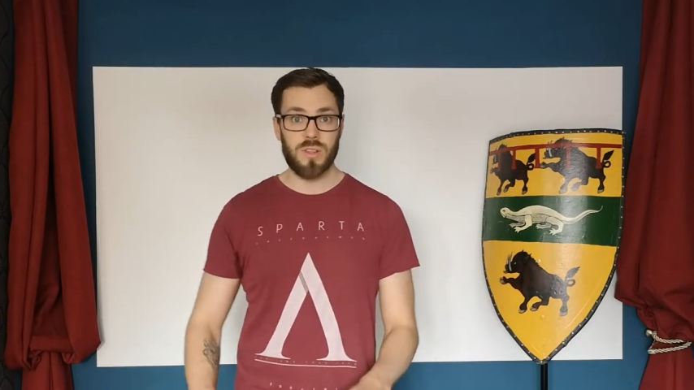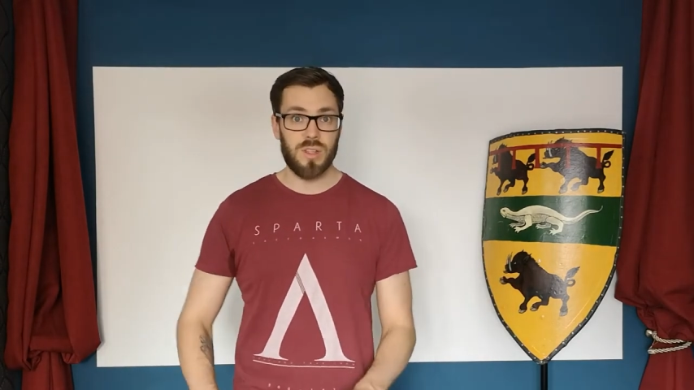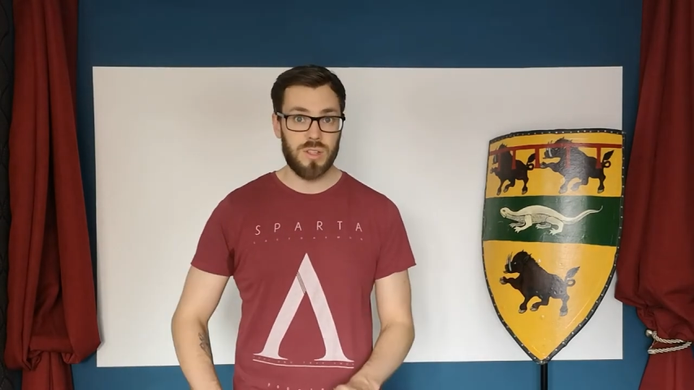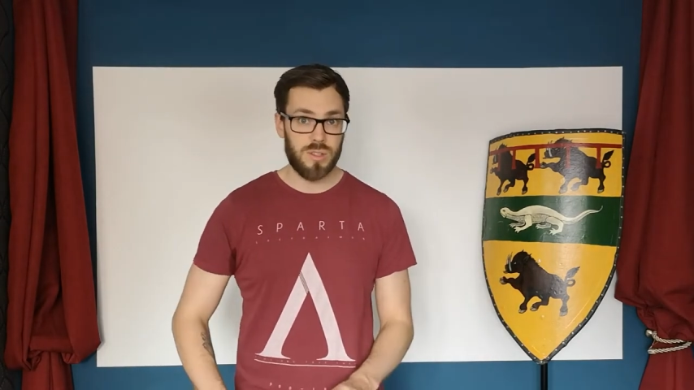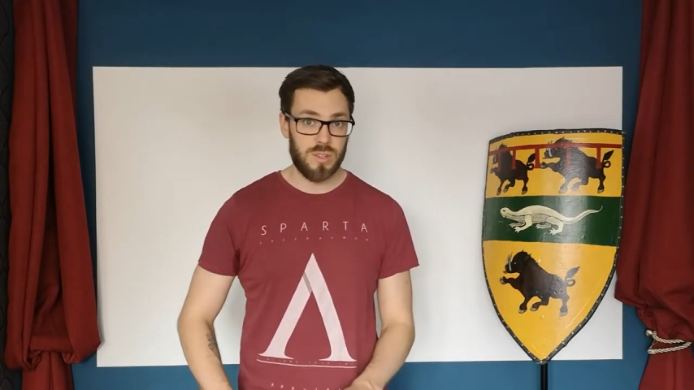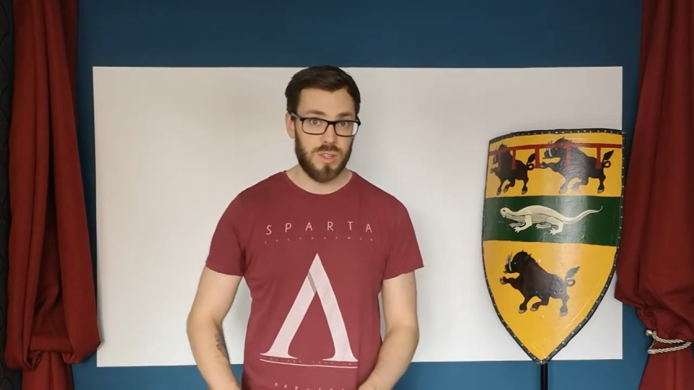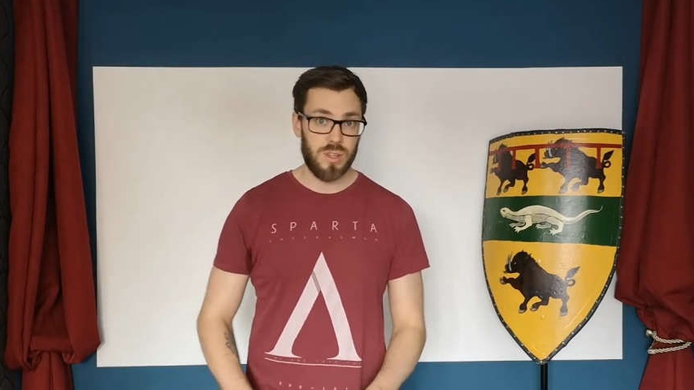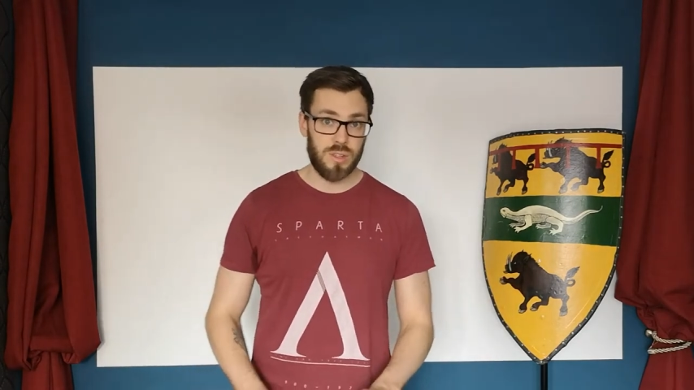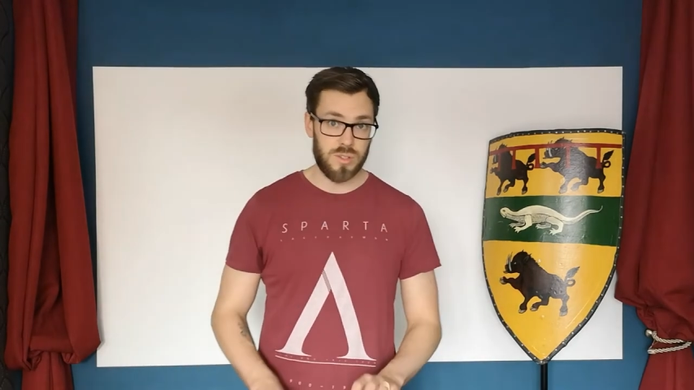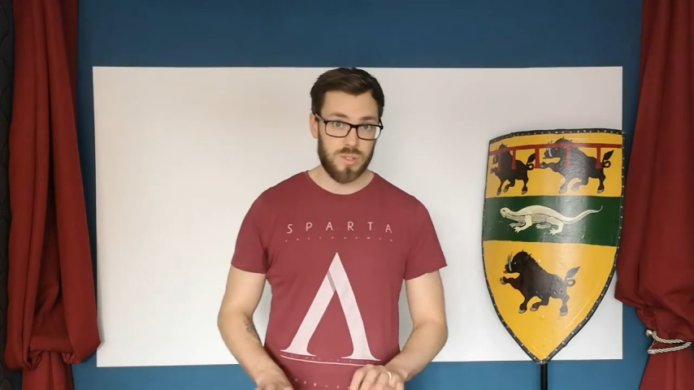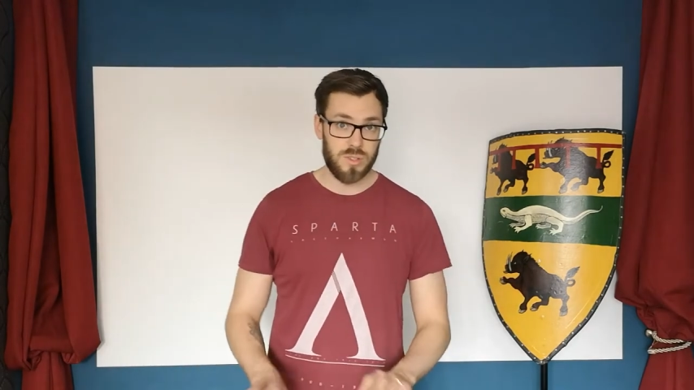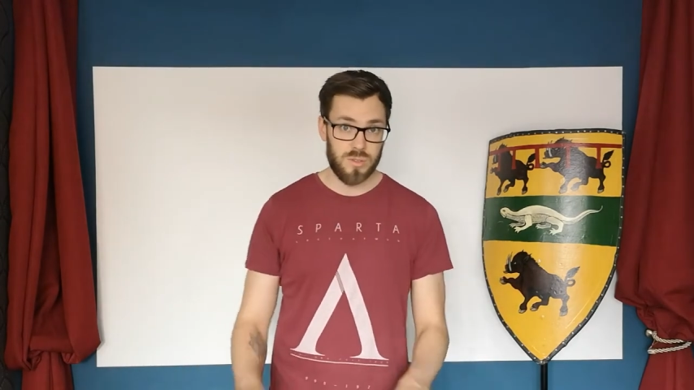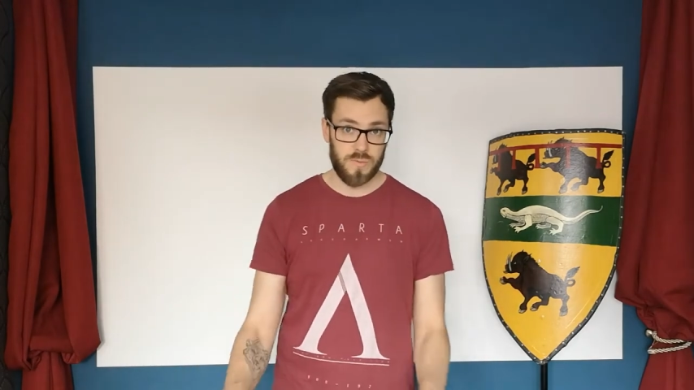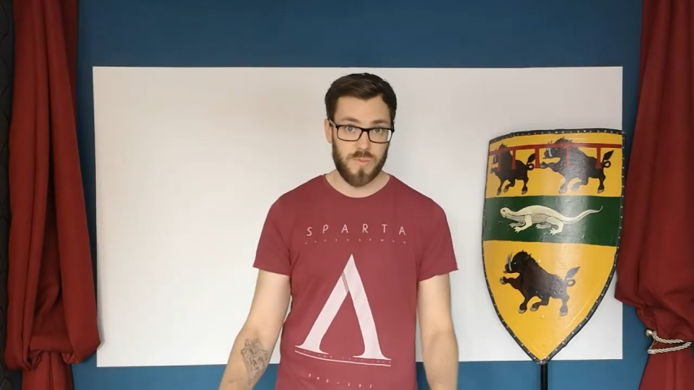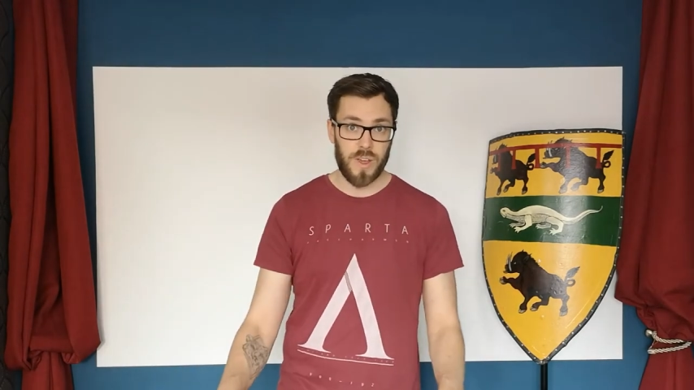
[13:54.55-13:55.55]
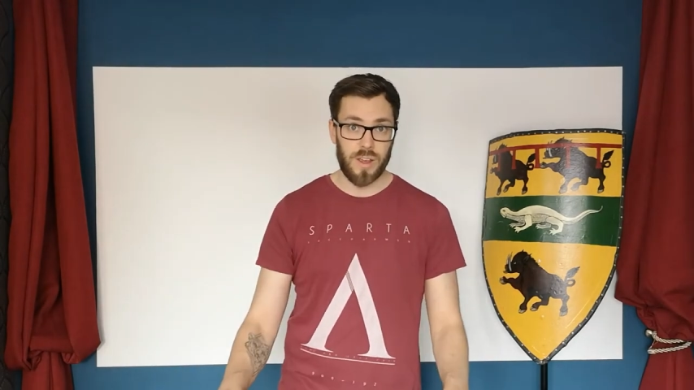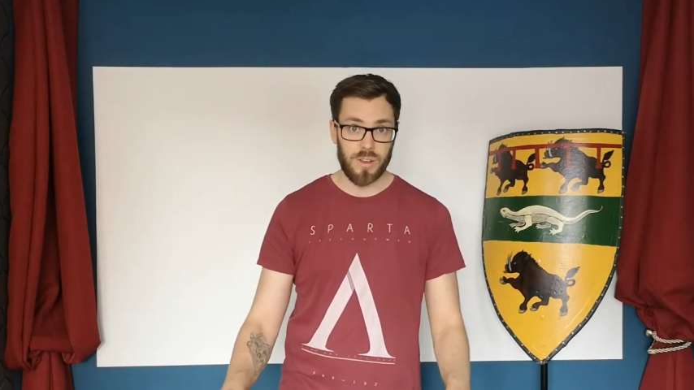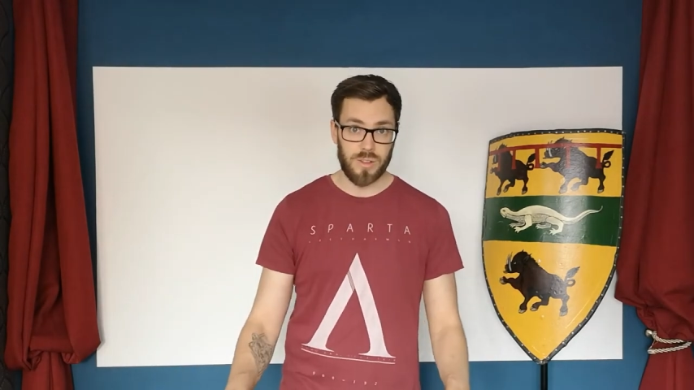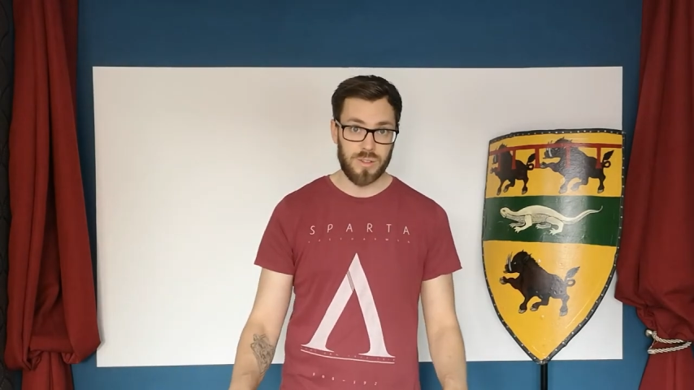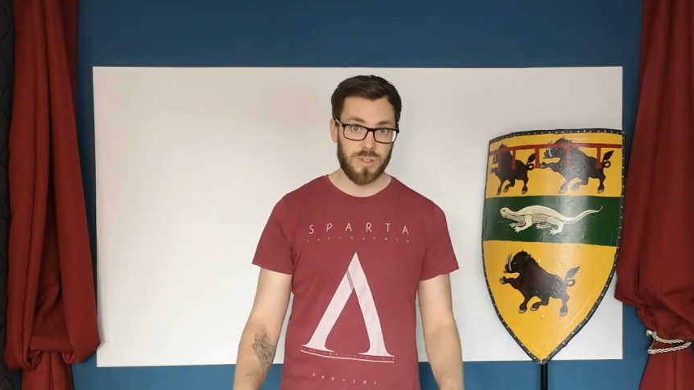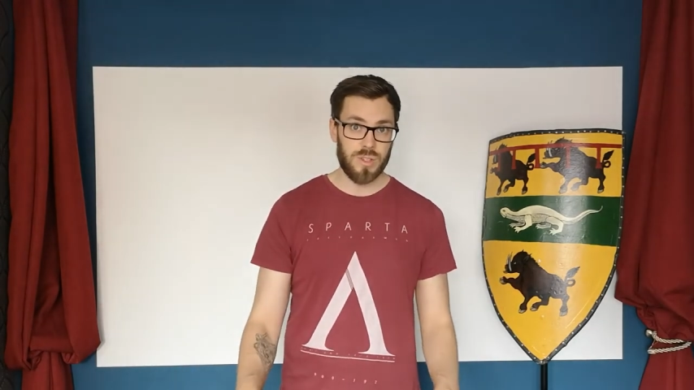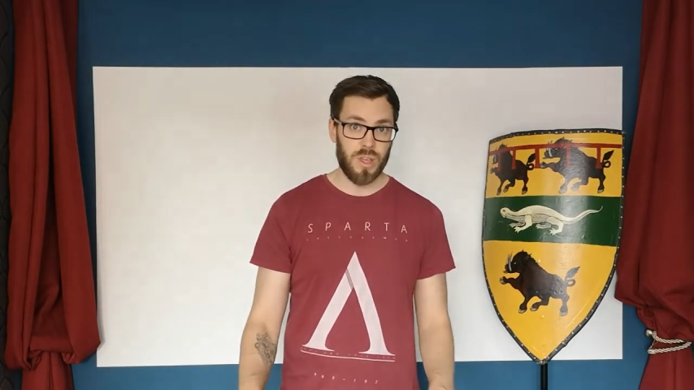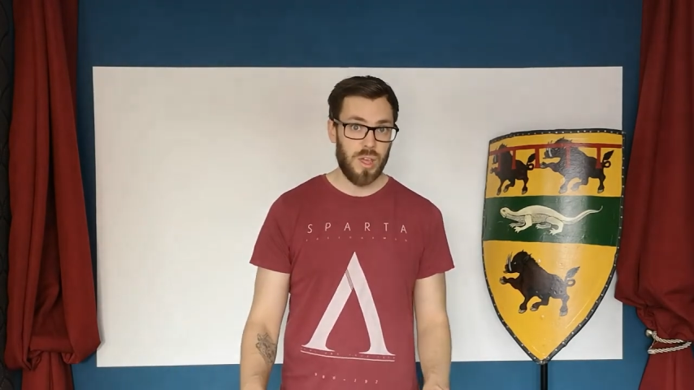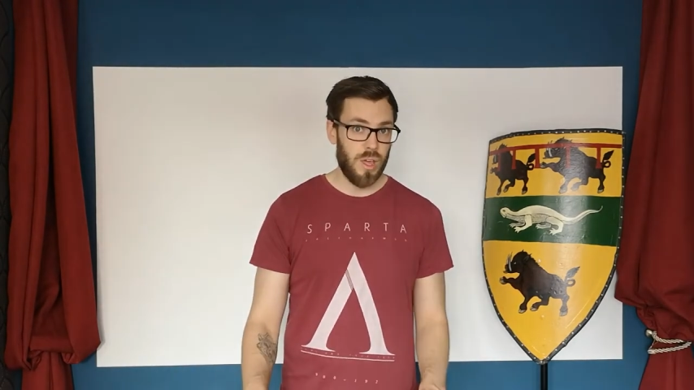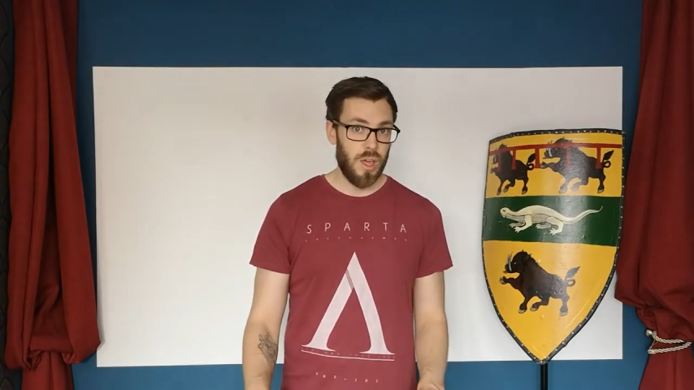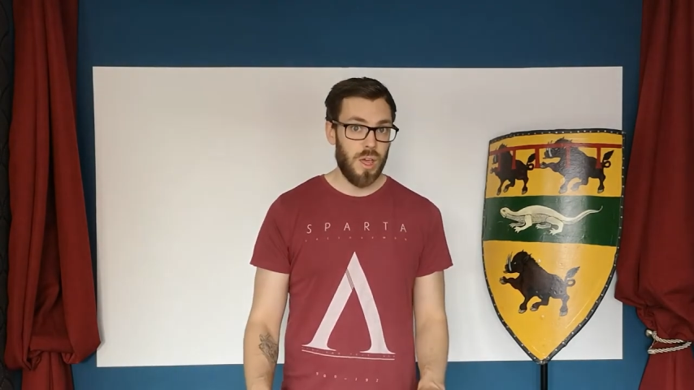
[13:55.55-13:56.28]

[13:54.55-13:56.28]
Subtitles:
to these feathers,